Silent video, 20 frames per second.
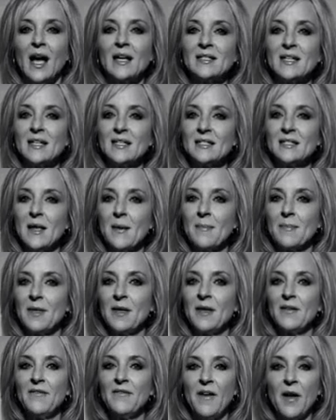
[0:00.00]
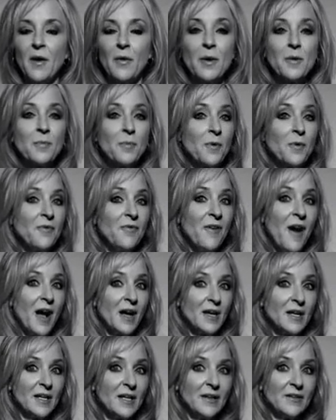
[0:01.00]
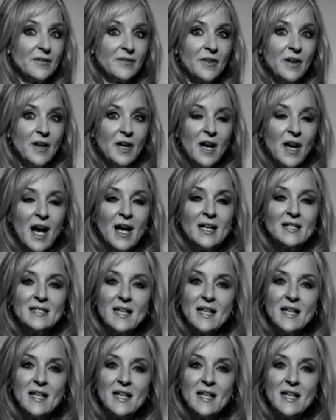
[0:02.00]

I said something very provocative.